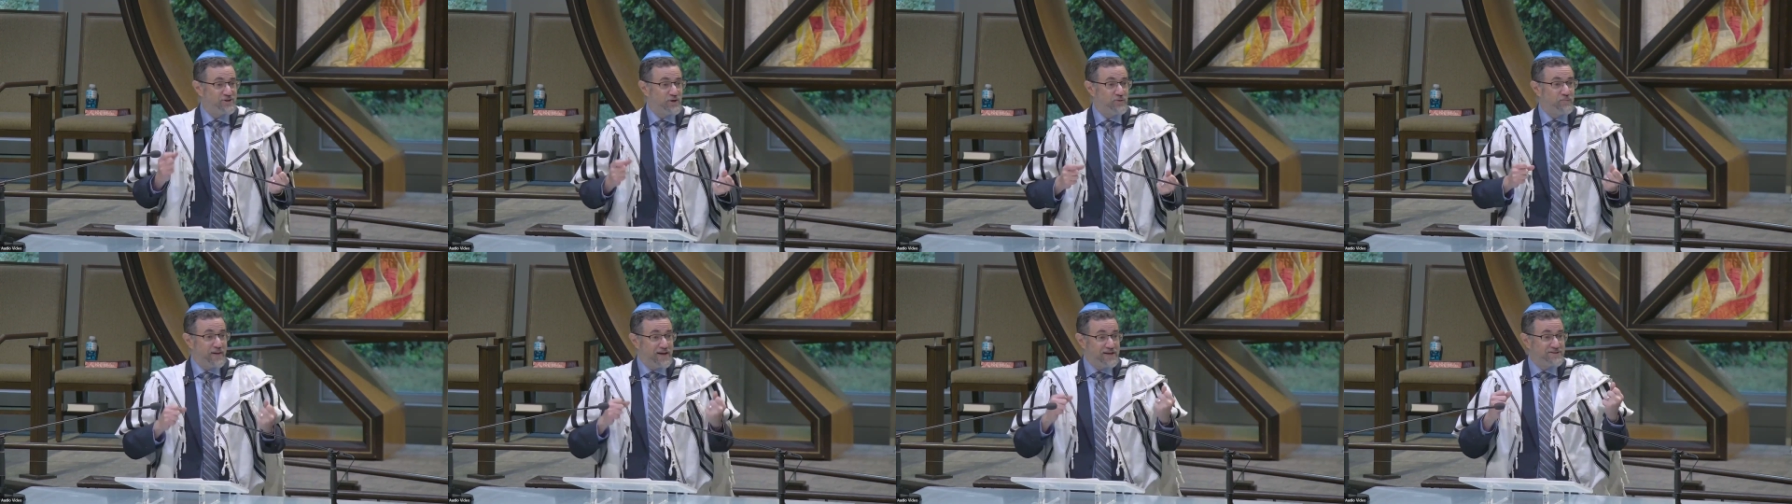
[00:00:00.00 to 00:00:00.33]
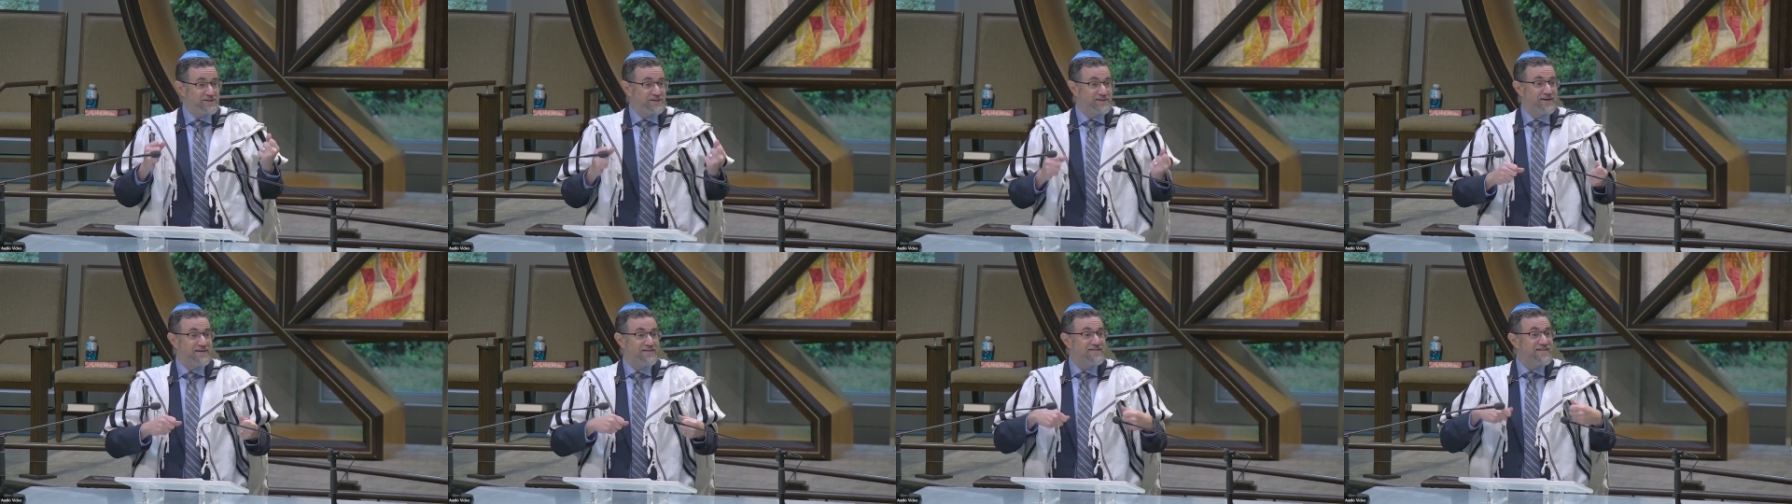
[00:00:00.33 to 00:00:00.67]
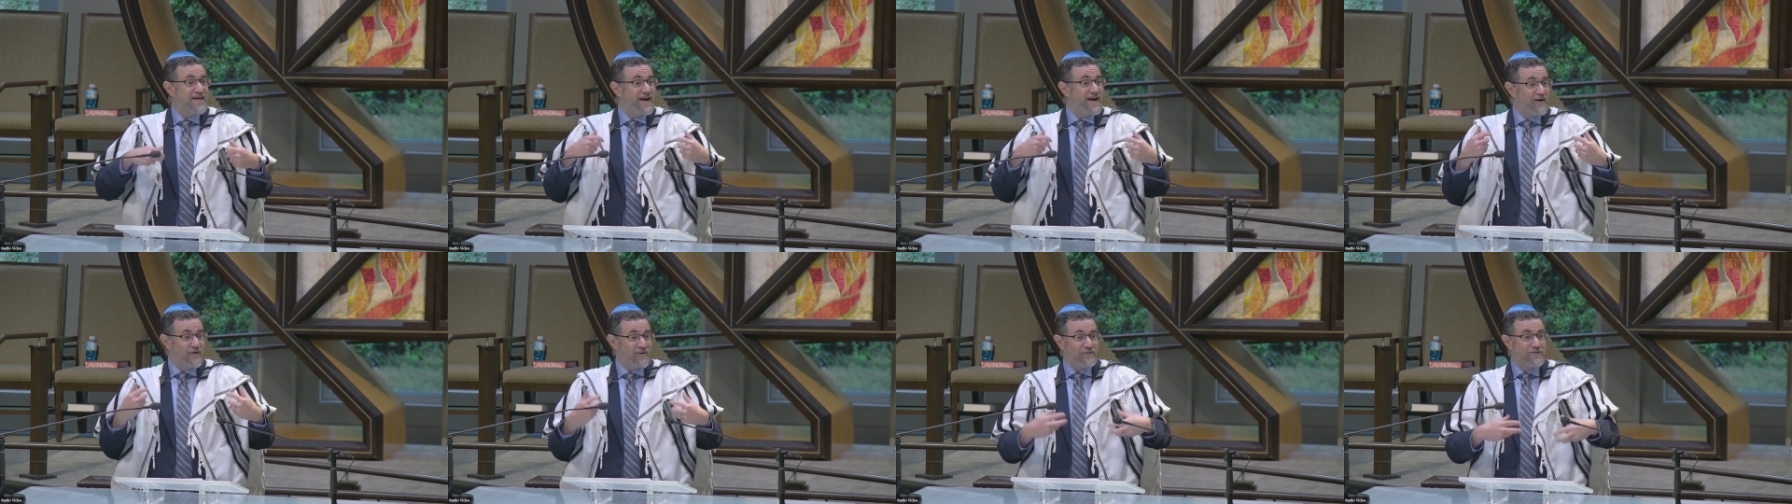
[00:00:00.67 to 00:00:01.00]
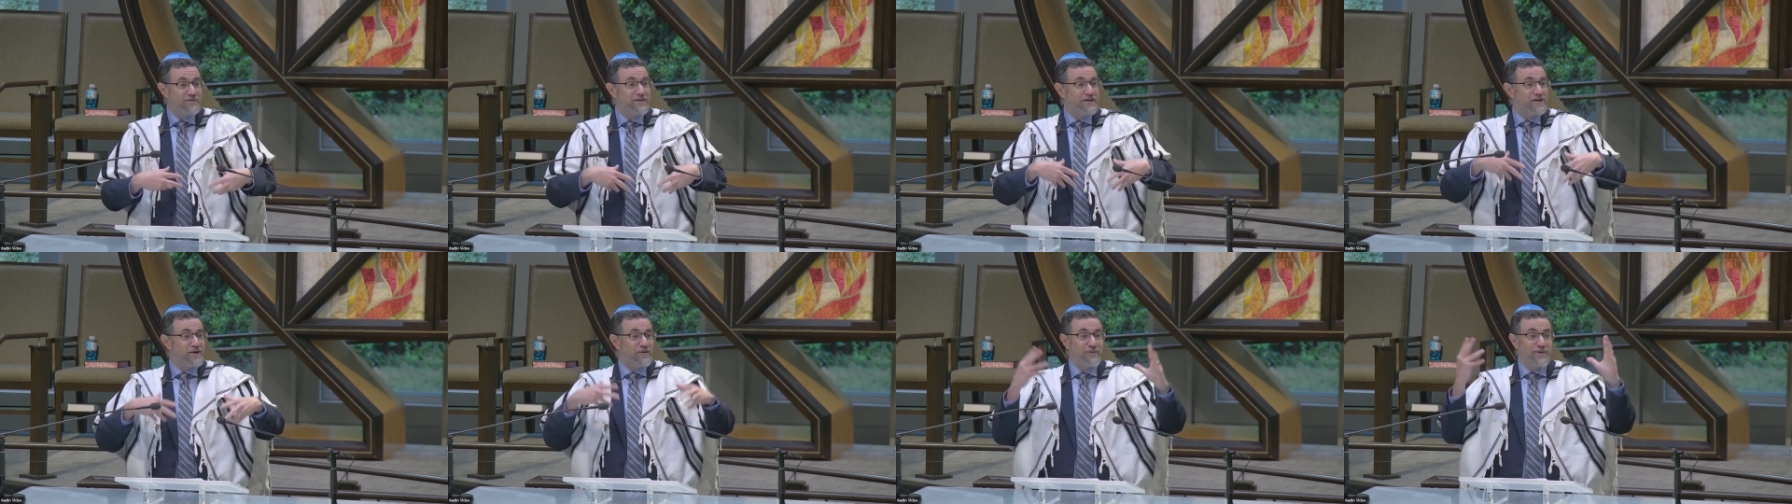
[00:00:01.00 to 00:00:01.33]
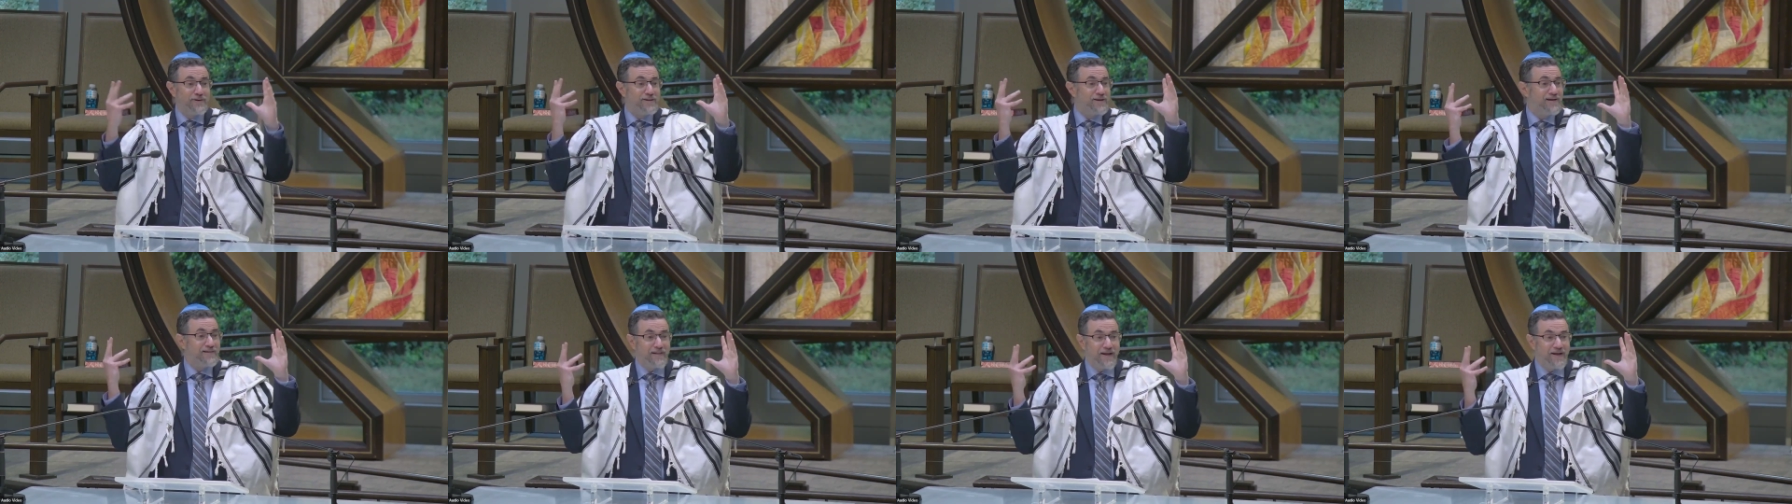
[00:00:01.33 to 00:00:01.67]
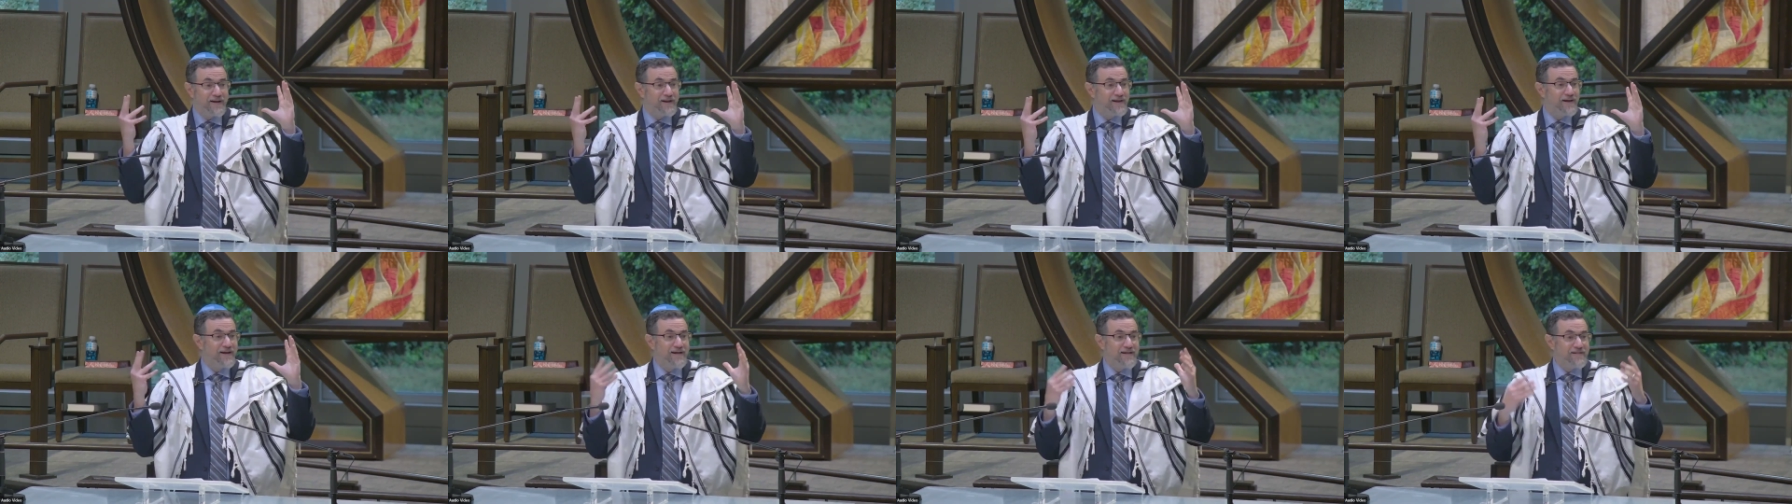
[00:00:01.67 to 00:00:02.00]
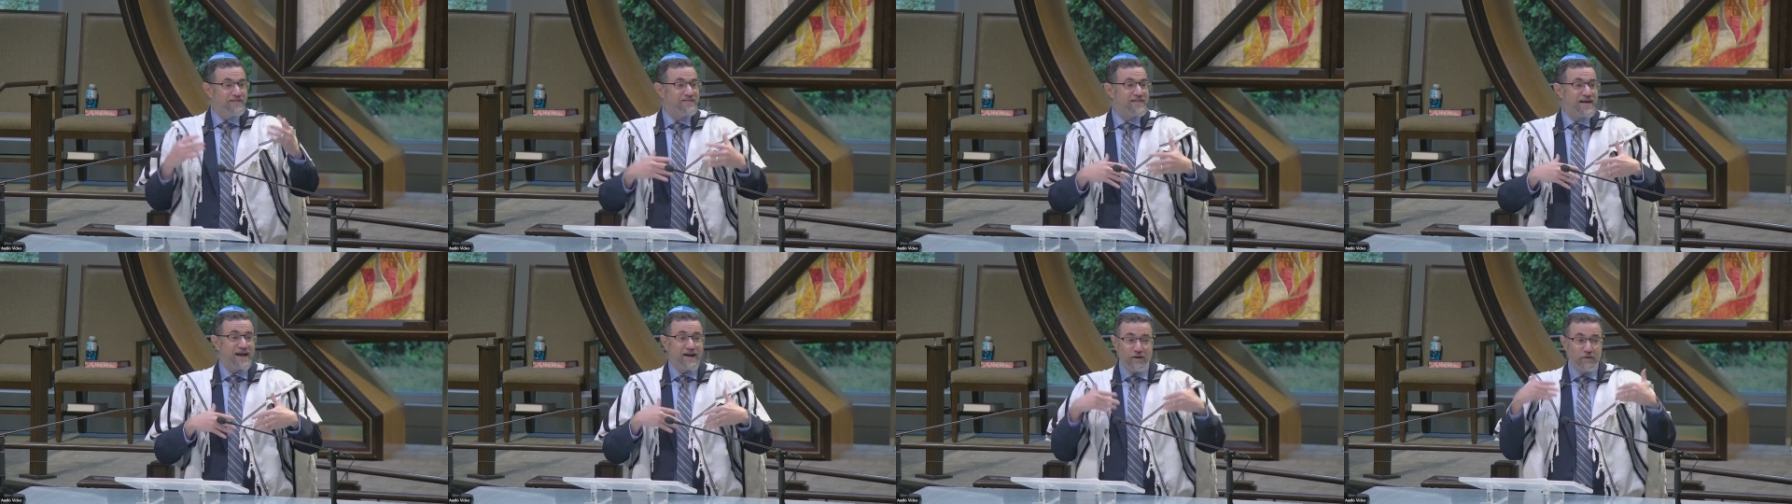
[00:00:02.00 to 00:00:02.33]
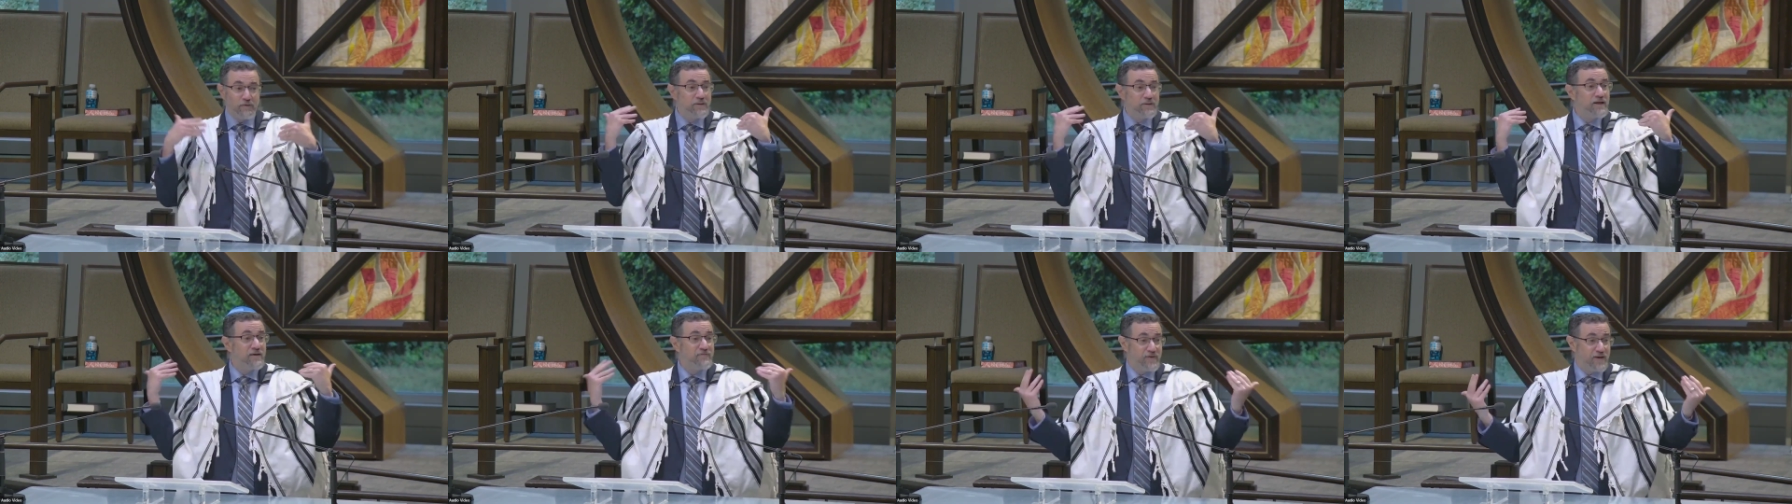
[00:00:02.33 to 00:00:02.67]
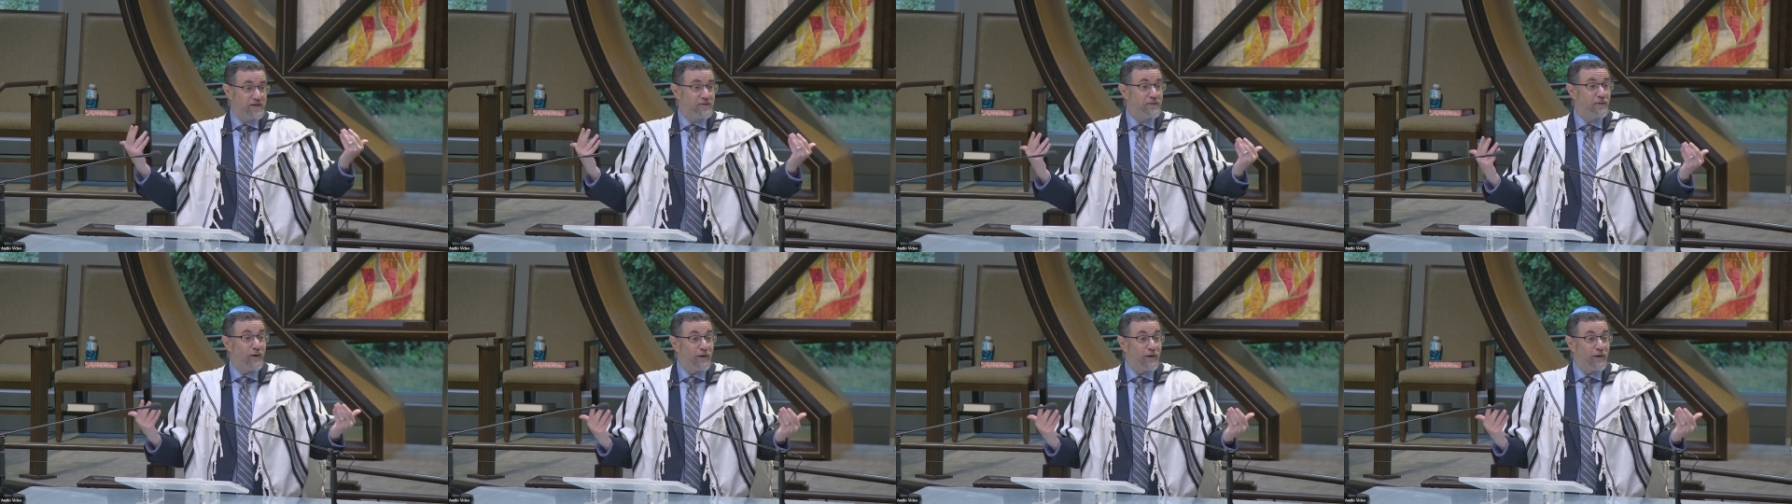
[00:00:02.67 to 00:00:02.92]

So basically, they are literally like, they are living